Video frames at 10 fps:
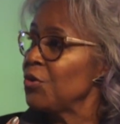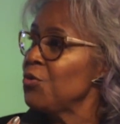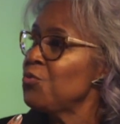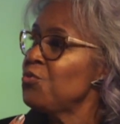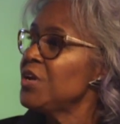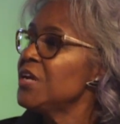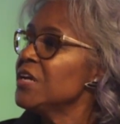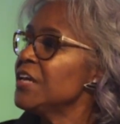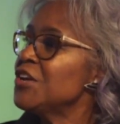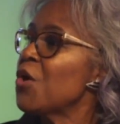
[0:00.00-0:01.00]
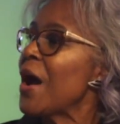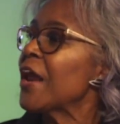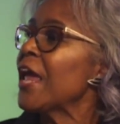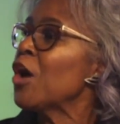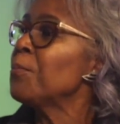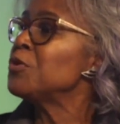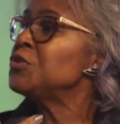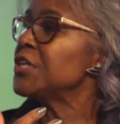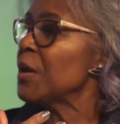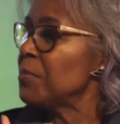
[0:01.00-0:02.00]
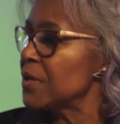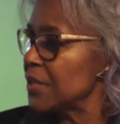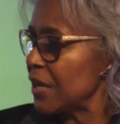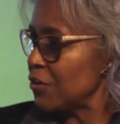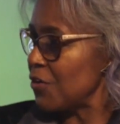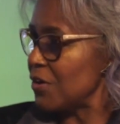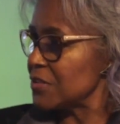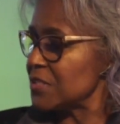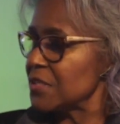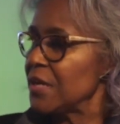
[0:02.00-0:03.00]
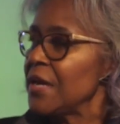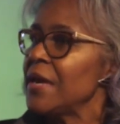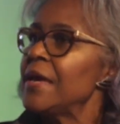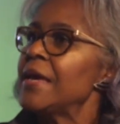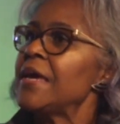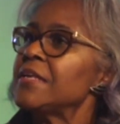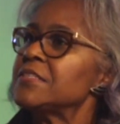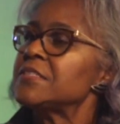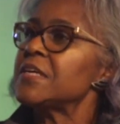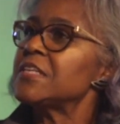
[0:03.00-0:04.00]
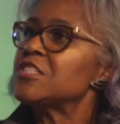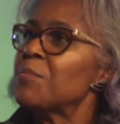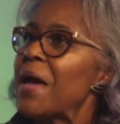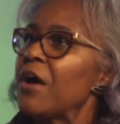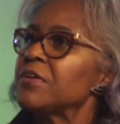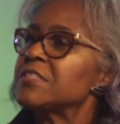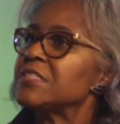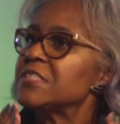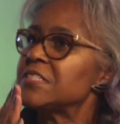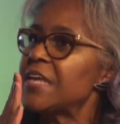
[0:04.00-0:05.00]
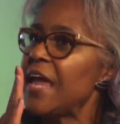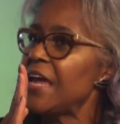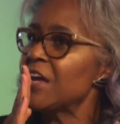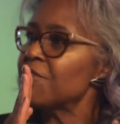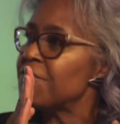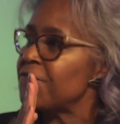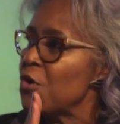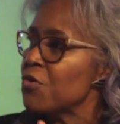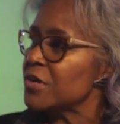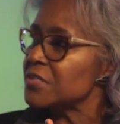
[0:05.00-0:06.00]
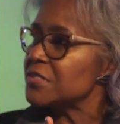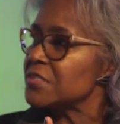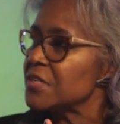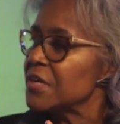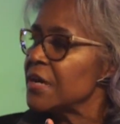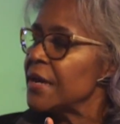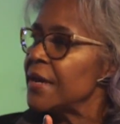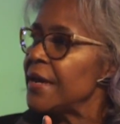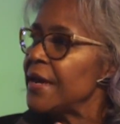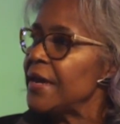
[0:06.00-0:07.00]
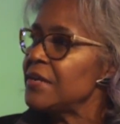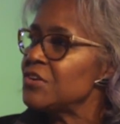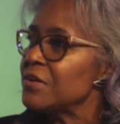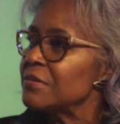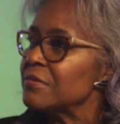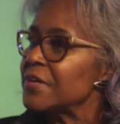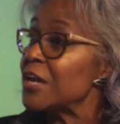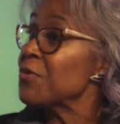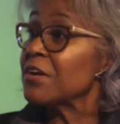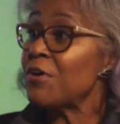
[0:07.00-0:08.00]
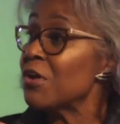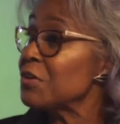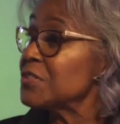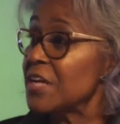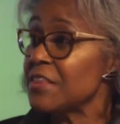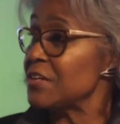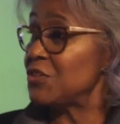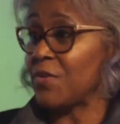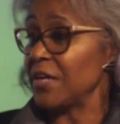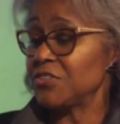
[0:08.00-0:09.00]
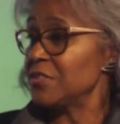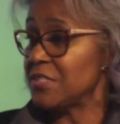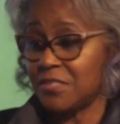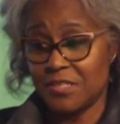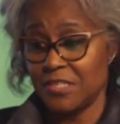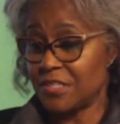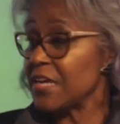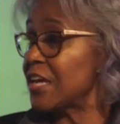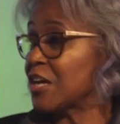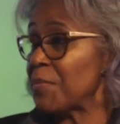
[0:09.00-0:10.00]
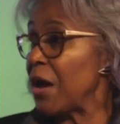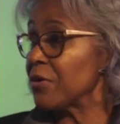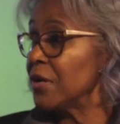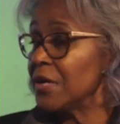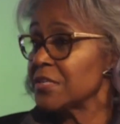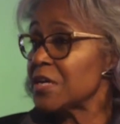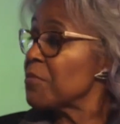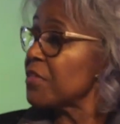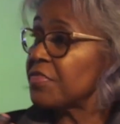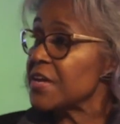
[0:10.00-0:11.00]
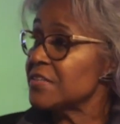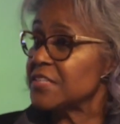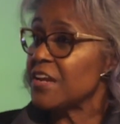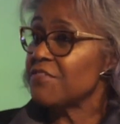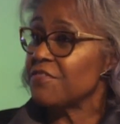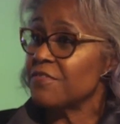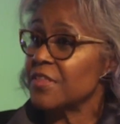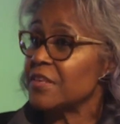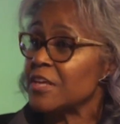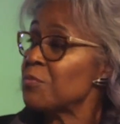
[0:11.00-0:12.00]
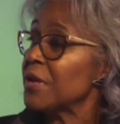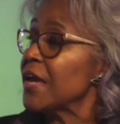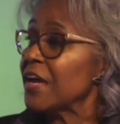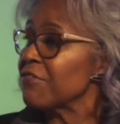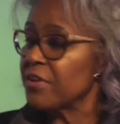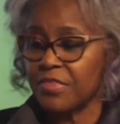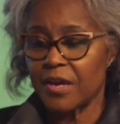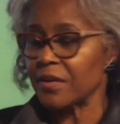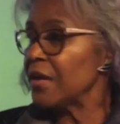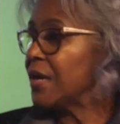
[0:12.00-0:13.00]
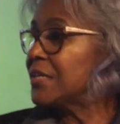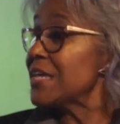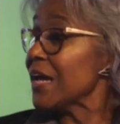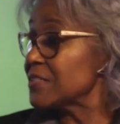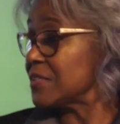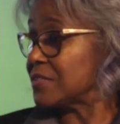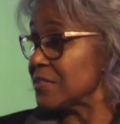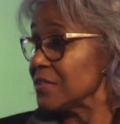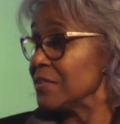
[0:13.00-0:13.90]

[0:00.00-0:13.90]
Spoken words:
who really know how to help you champion that cause. It's about staying focused and getting rid of all those other distractions. It's thinking about some of the things that plague everything. Taxes.